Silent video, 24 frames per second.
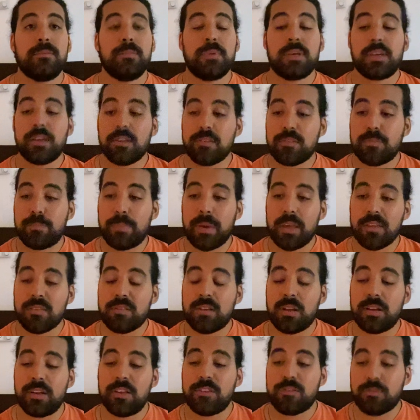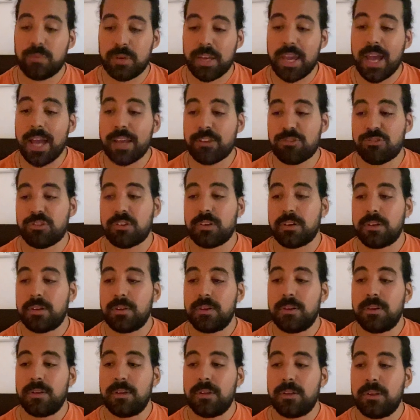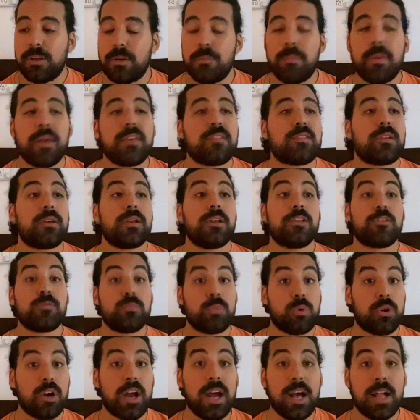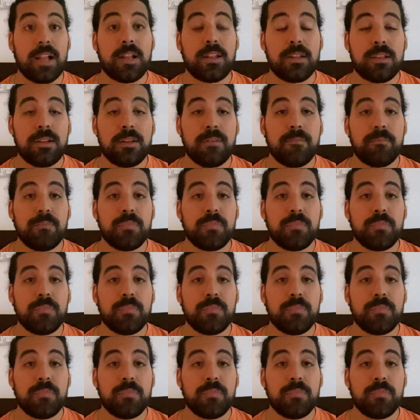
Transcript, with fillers: Because based on his reaction and based on his morale,